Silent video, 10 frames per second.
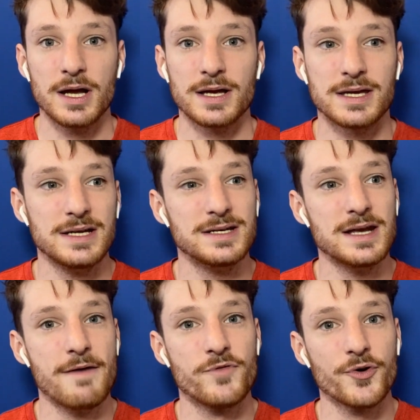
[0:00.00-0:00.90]
he
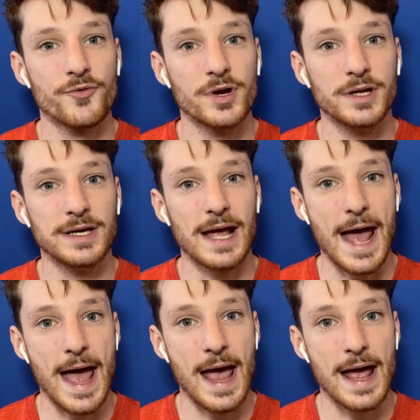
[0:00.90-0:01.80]
never really
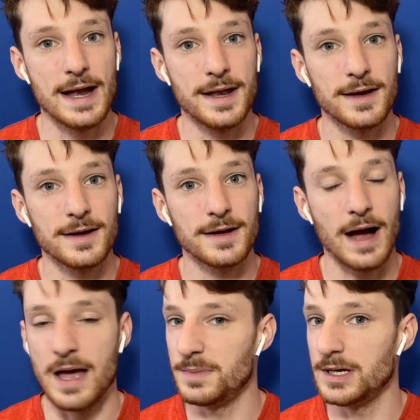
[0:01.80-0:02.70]
had.
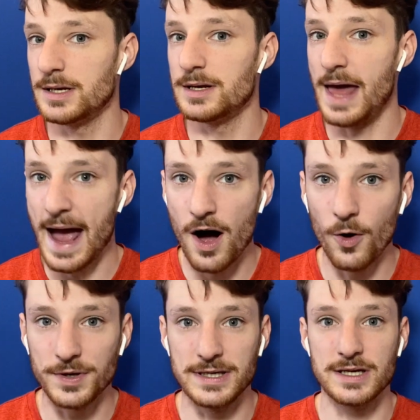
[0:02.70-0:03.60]
I mean,
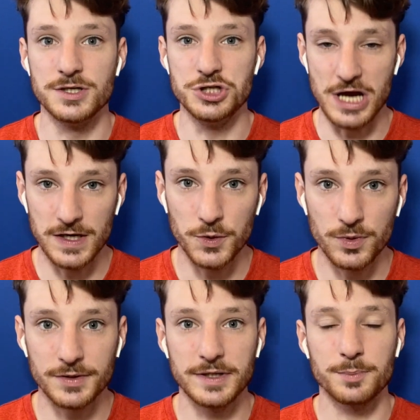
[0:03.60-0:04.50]
now he can
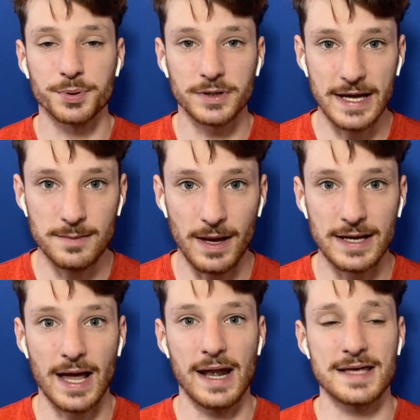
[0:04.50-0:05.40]
genuinely play
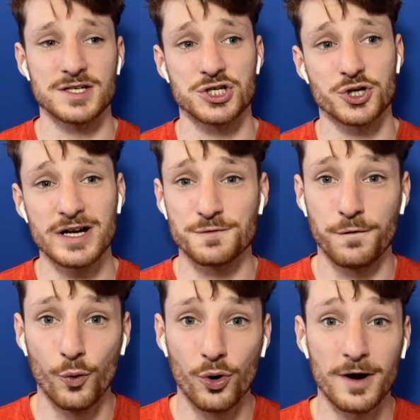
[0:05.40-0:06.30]
make. And as a stretch
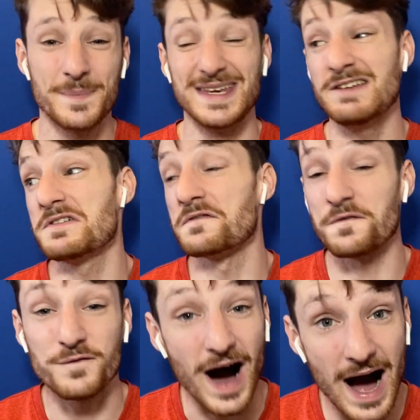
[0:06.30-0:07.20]
4, even
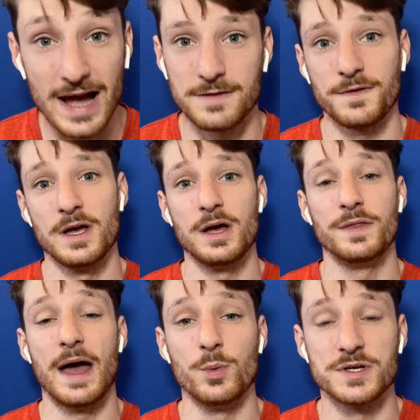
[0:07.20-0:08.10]
5
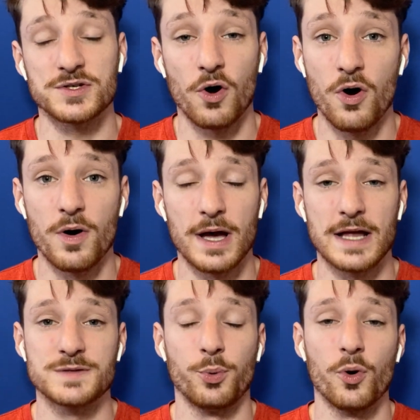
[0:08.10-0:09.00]
that we saw
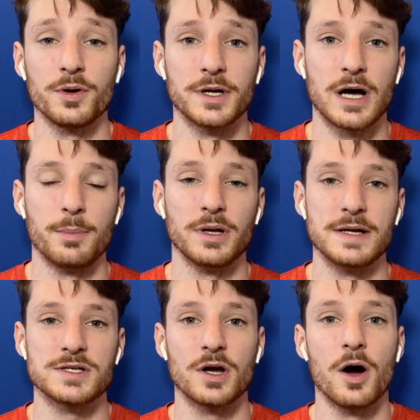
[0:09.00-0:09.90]
against Portland a couple
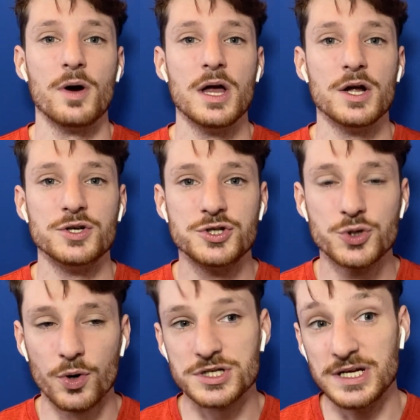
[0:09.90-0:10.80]
nights ago,
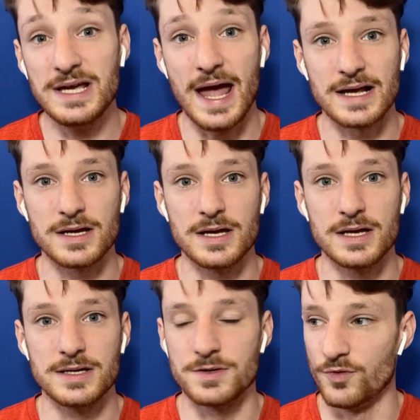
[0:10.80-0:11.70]
George Niang
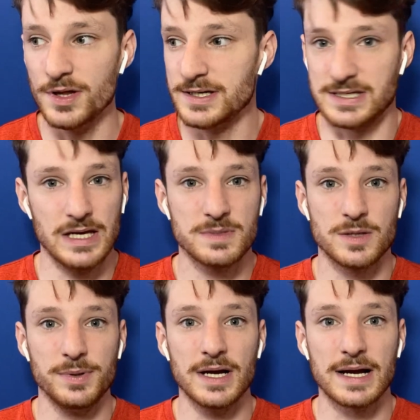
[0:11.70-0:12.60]
really seems to
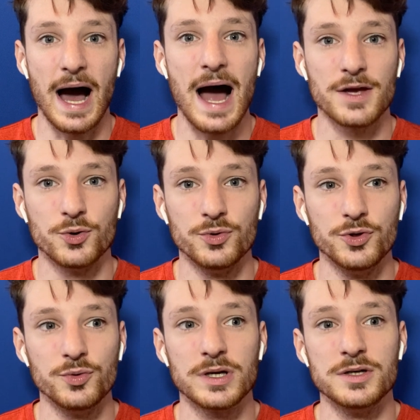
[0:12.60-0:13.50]
be a guy who
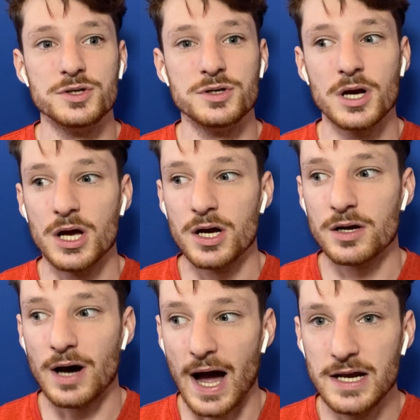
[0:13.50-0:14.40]
you can
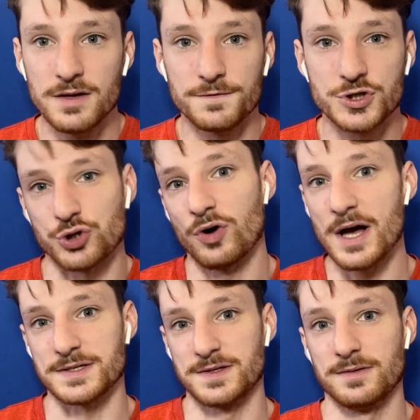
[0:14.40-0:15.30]
kind of
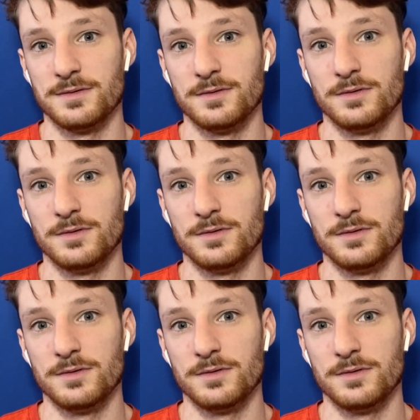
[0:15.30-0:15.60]
trust,